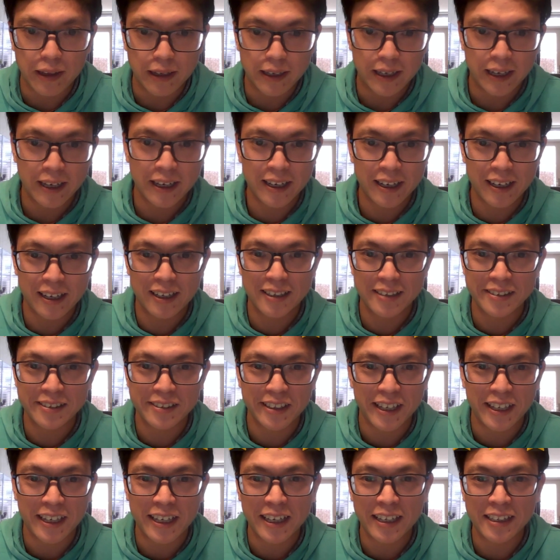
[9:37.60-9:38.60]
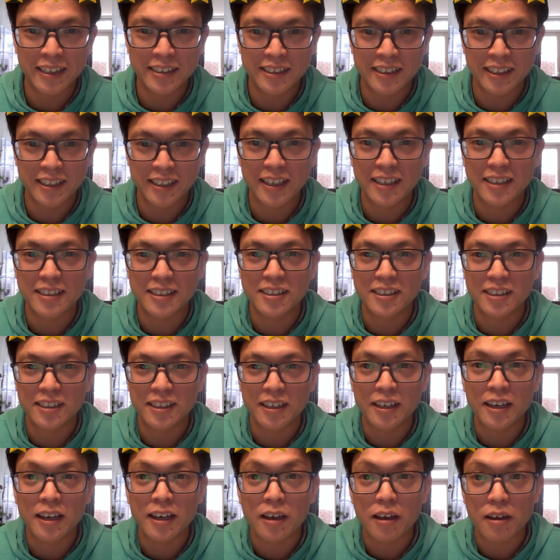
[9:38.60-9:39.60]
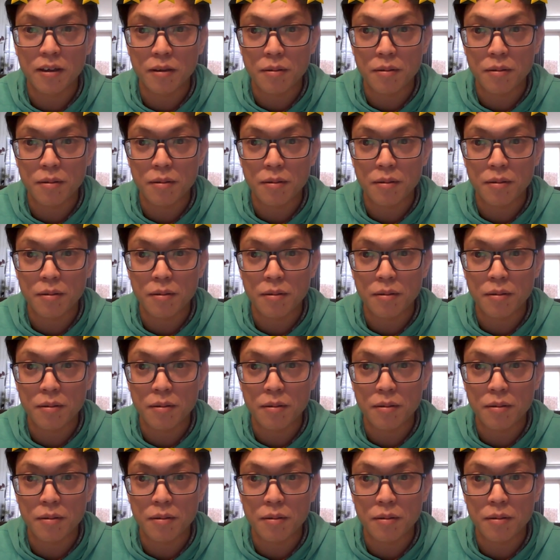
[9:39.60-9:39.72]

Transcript: And I think the